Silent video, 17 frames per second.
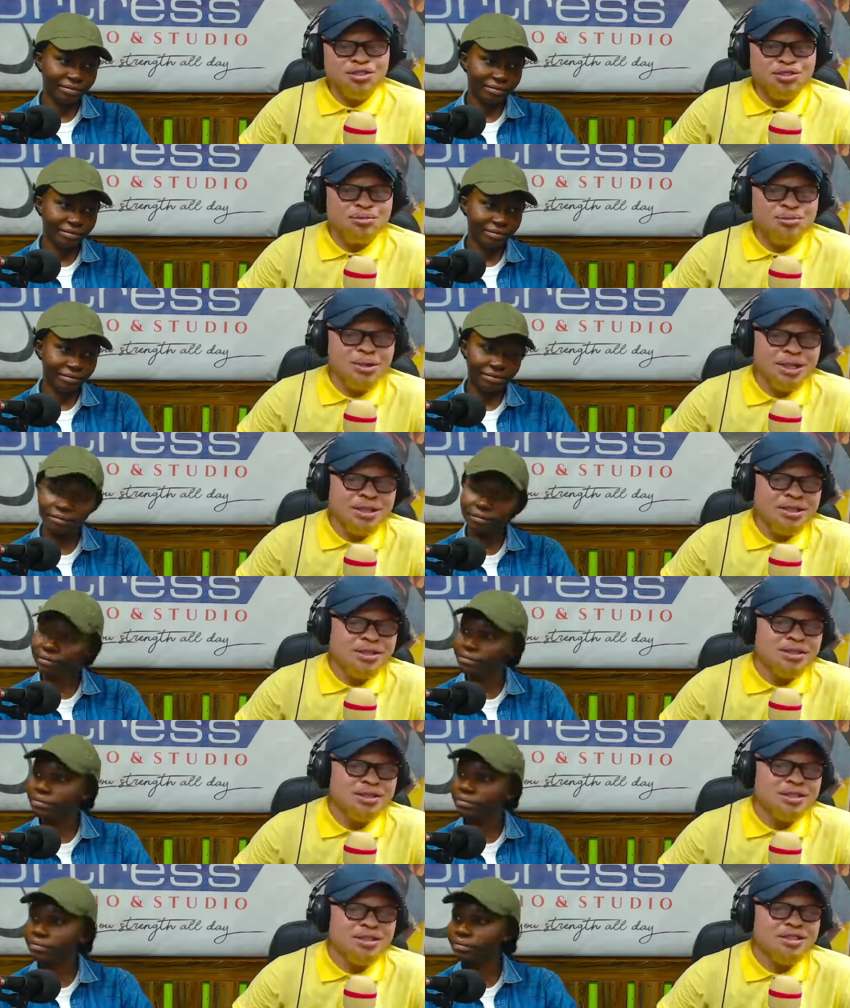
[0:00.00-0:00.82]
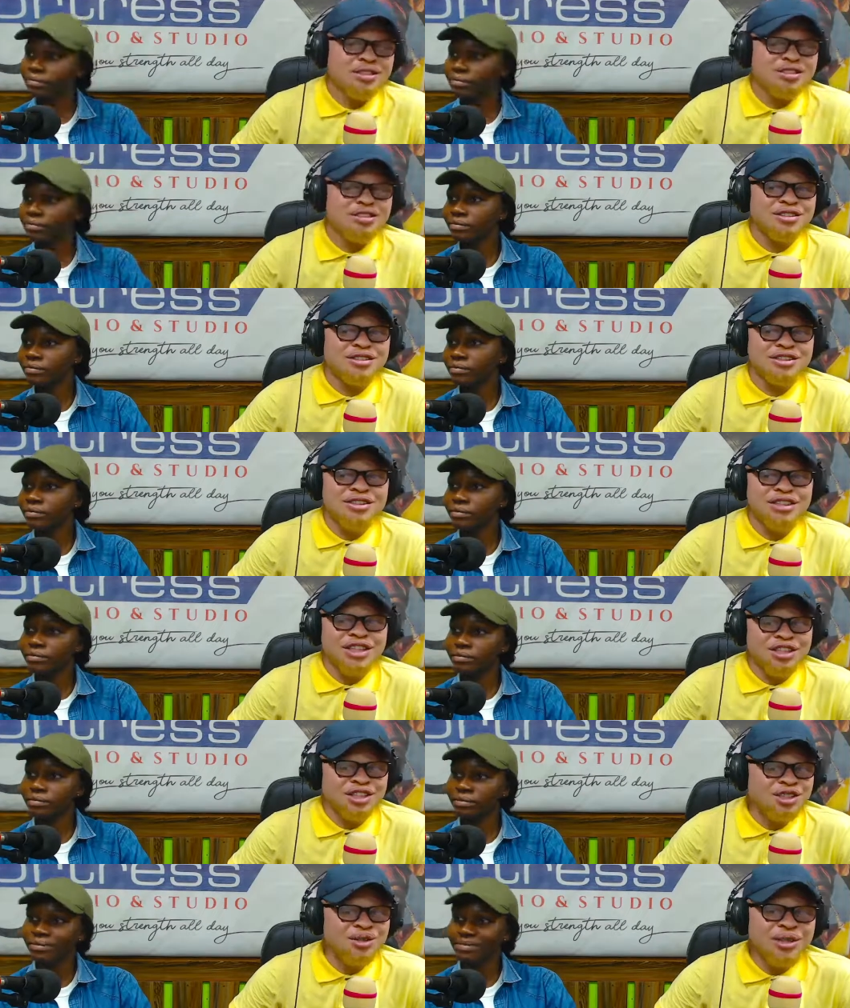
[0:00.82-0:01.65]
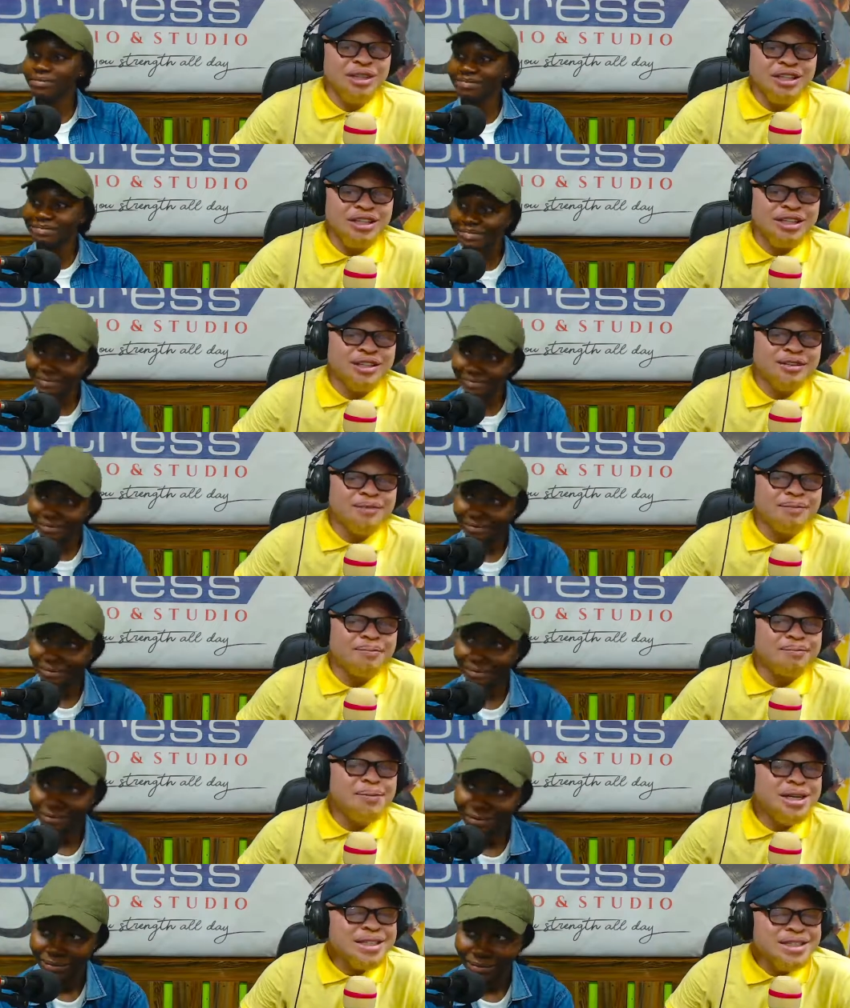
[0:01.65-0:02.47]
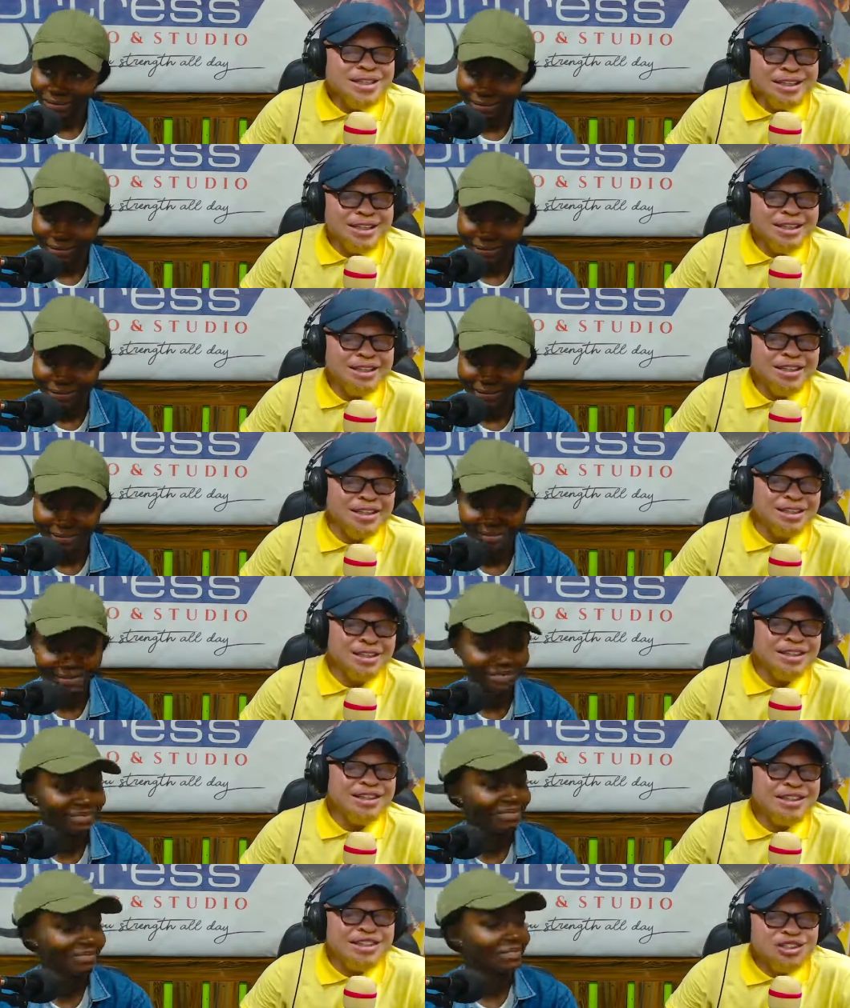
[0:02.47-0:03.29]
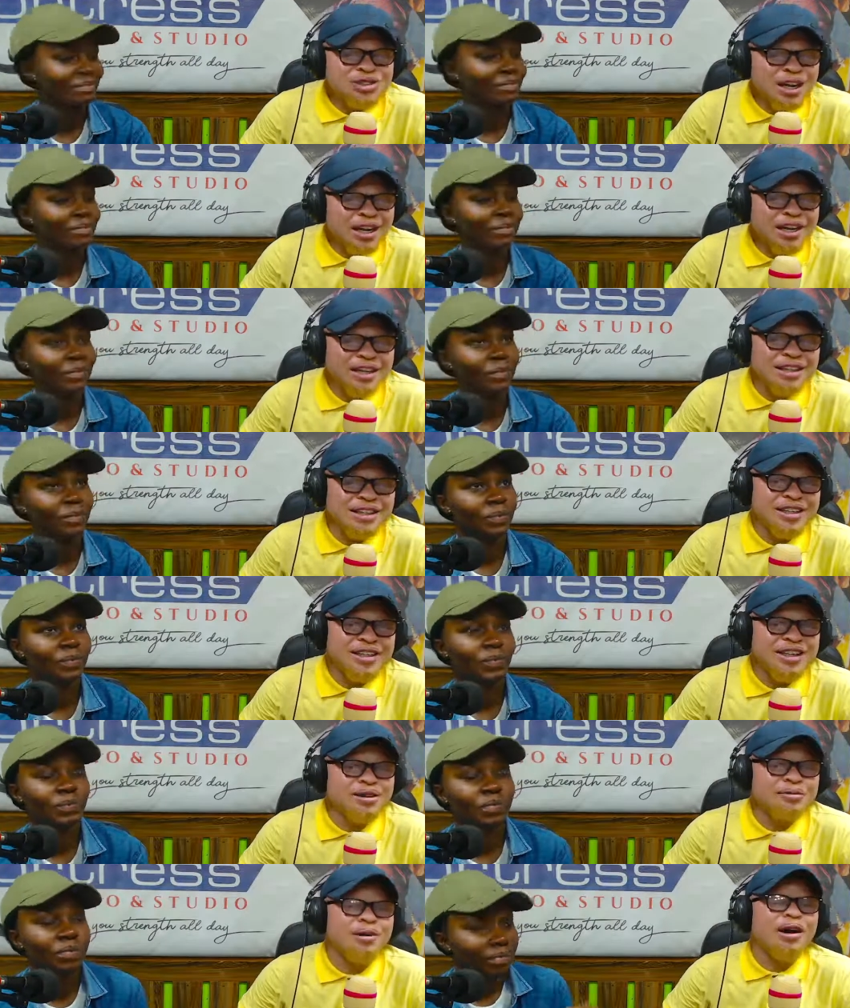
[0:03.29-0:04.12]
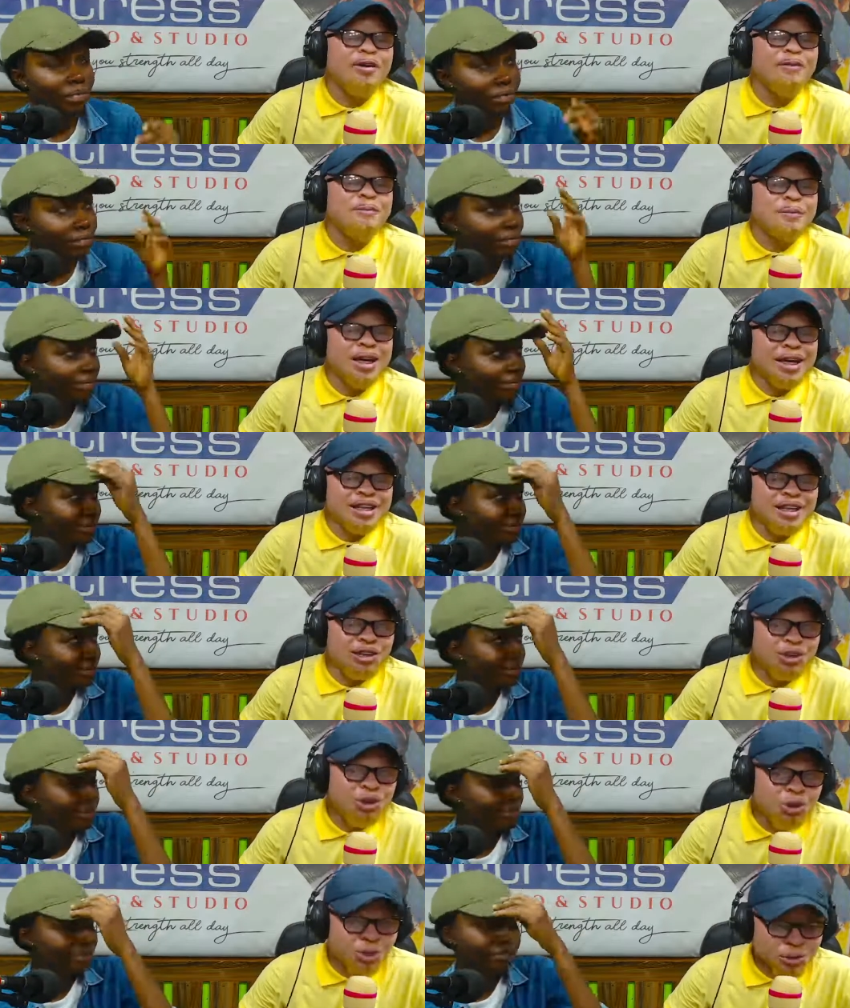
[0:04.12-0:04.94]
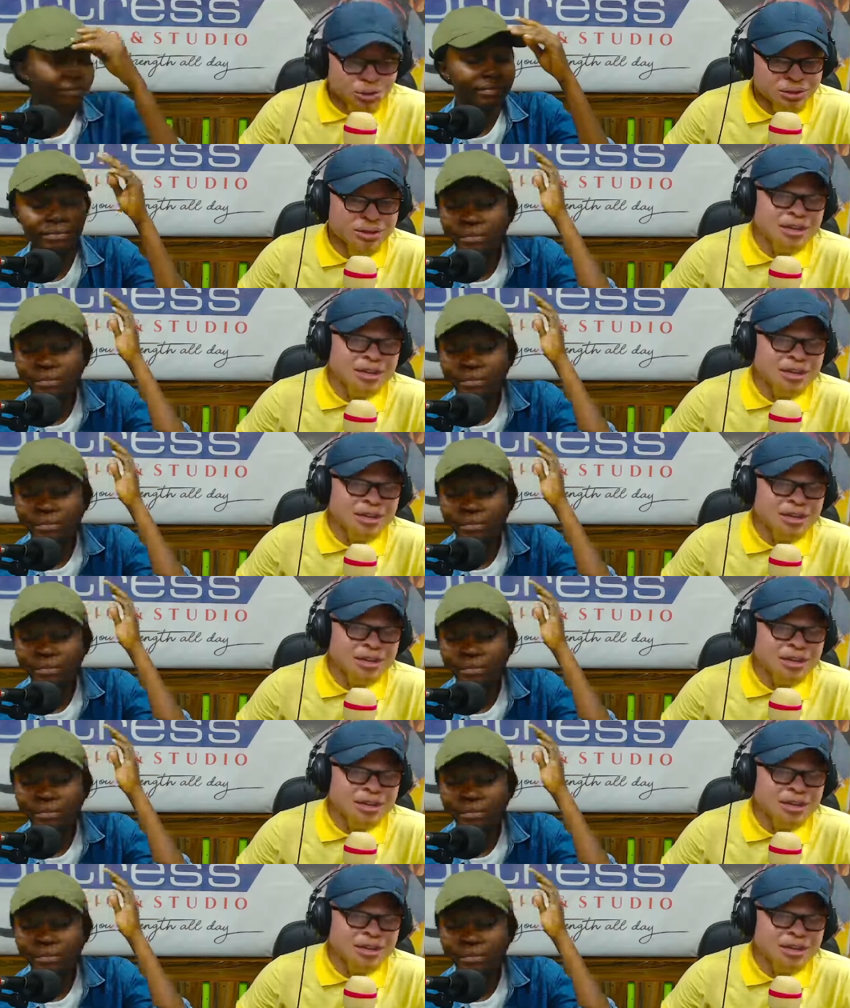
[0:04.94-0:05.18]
Speaker 1: men, things genuinely, basically, literally about men alone.